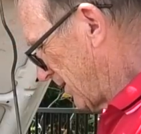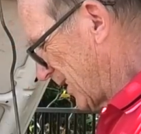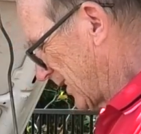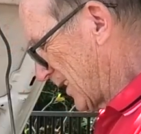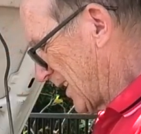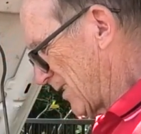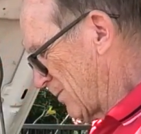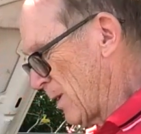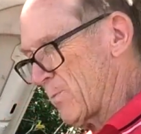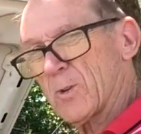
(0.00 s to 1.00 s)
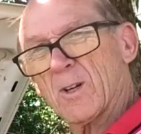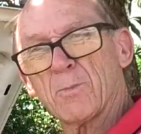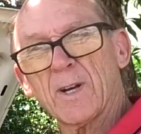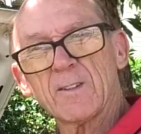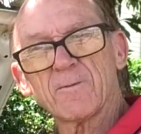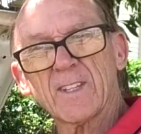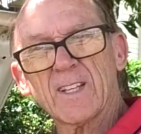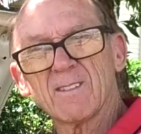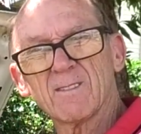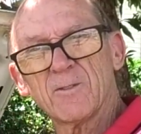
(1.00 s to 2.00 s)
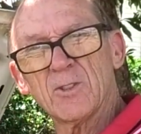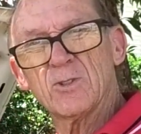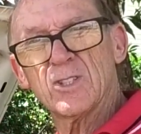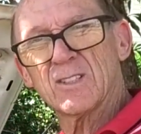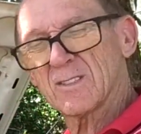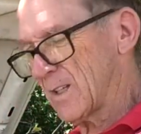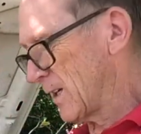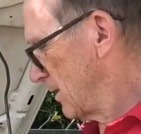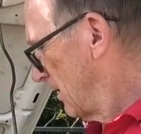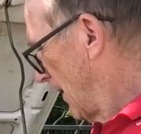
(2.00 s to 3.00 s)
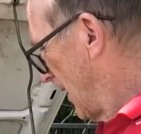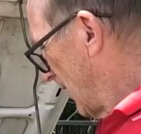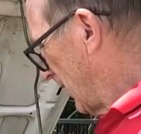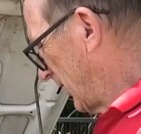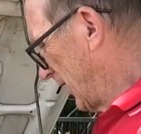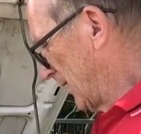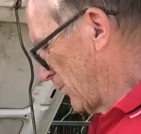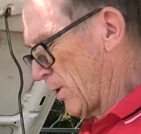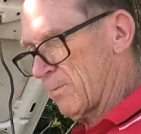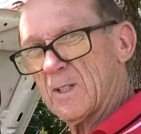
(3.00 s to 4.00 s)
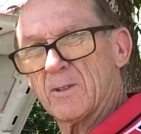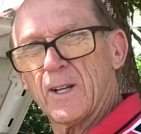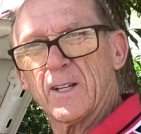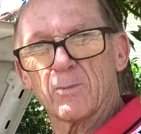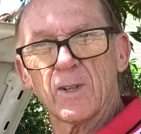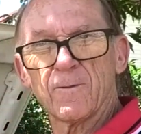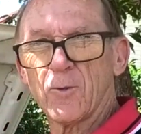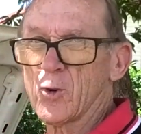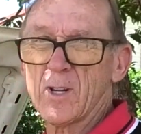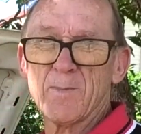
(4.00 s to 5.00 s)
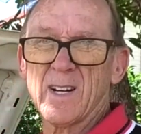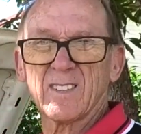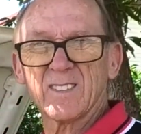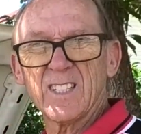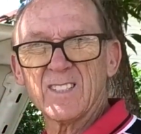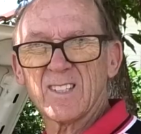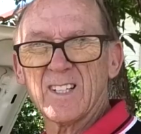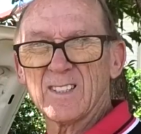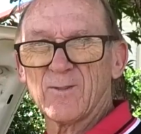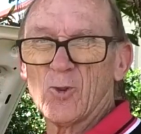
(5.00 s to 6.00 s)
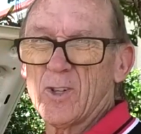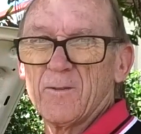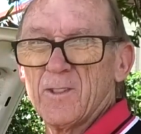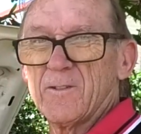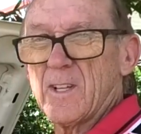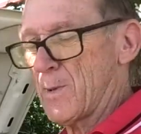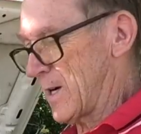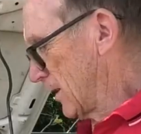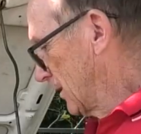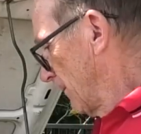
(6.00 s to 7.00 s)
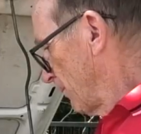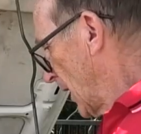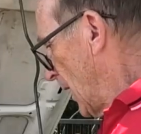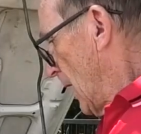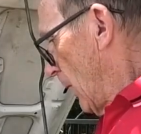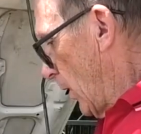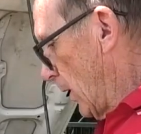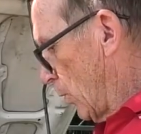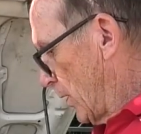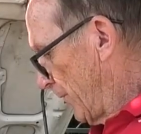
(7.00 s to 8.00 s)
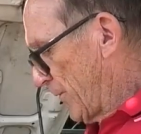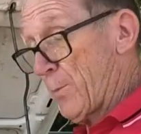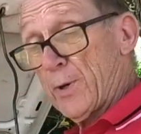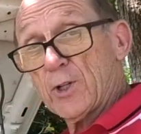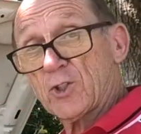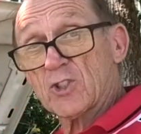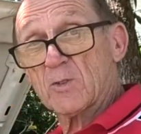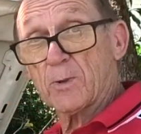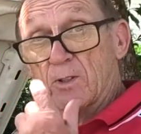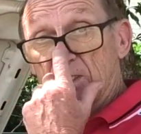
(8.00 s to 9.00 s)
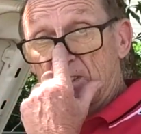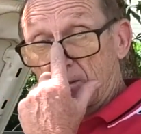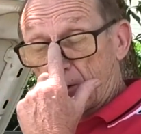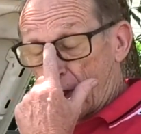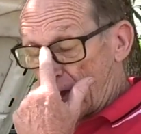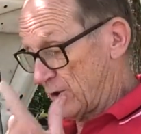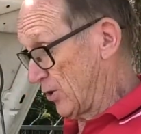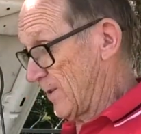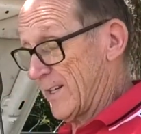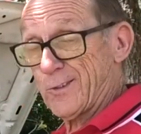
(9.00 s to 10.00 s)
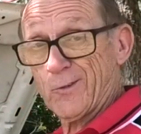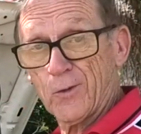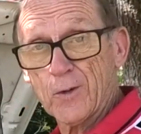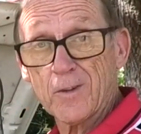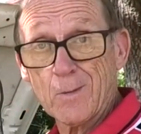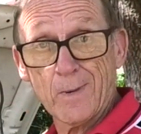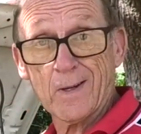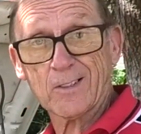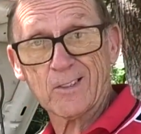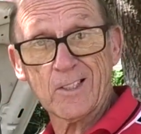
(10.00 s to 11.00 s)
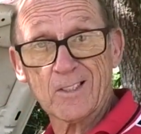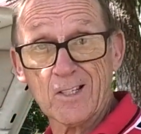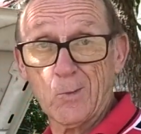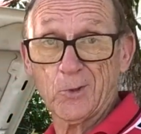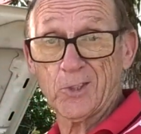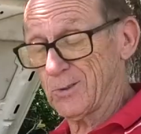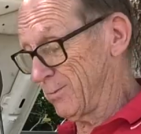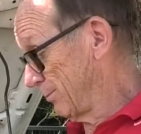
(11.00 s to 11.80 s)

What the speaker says: I can't remember what I paid for that a few years ago. I think they're probably around about 40 bucks these days, 40 or 50 bucks. Well worth the purchase because it'll cost you 150 bucks to get someone to